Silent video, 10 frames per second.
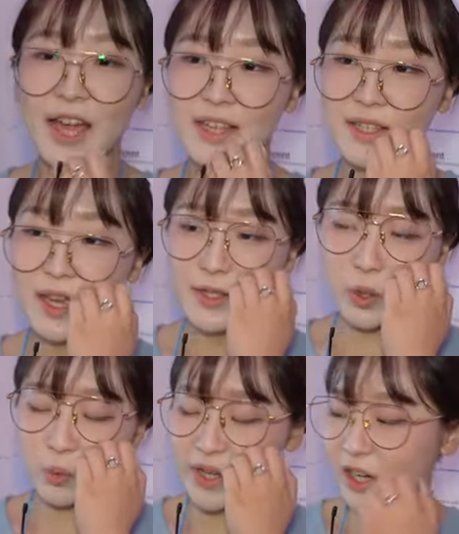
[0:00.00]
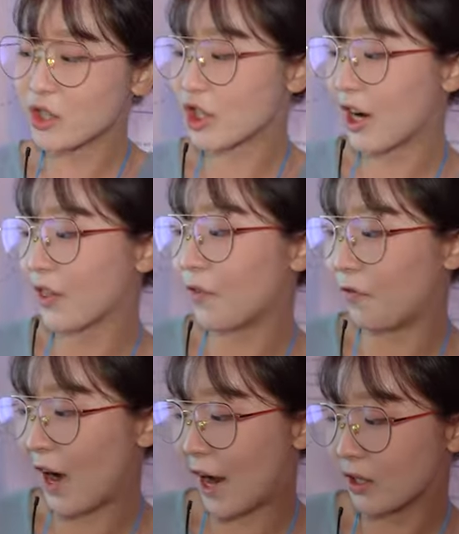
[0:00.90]
Yes, so we can share the
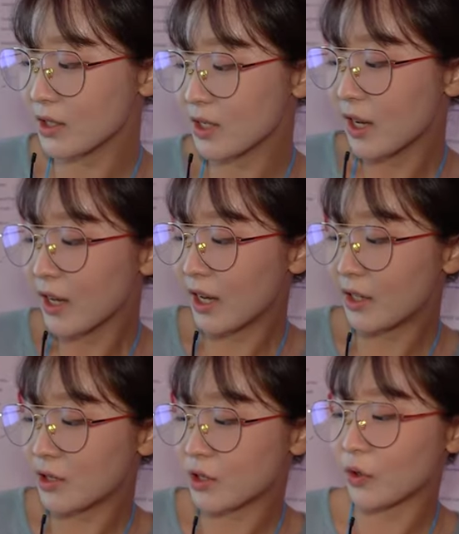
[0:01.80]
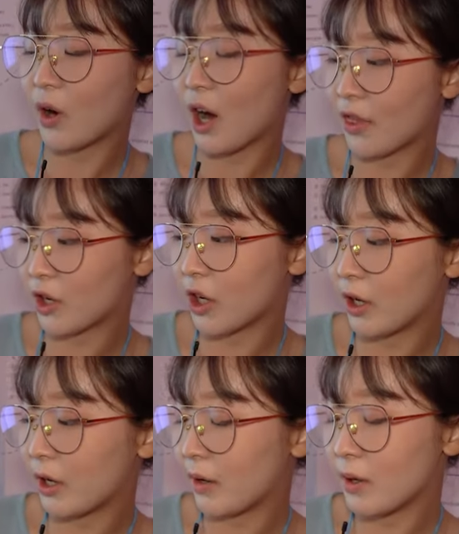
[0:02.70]
files into other,